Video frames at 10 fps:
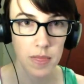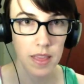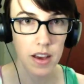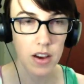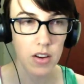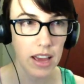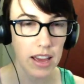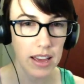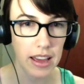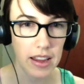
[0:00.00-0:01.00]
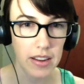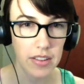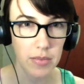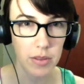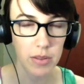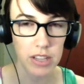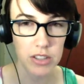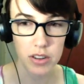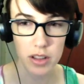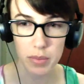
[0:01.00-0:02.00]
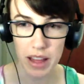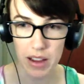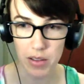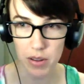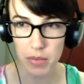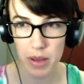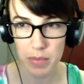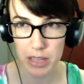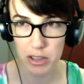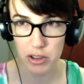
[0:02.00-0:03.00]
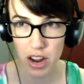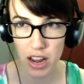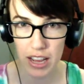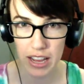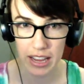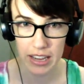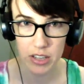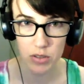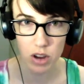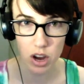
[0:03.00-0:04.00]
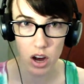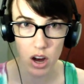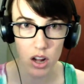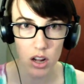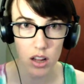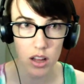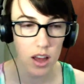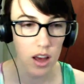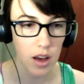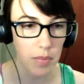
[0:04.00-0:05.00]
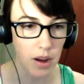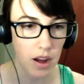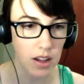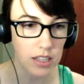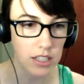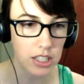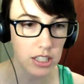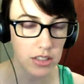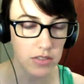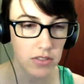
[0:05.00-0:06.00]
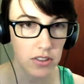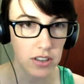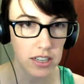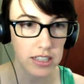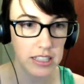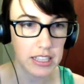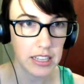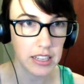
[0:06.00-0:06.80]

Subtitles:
Okay, and something went totally blank. We might be trying a new call. Apologies for the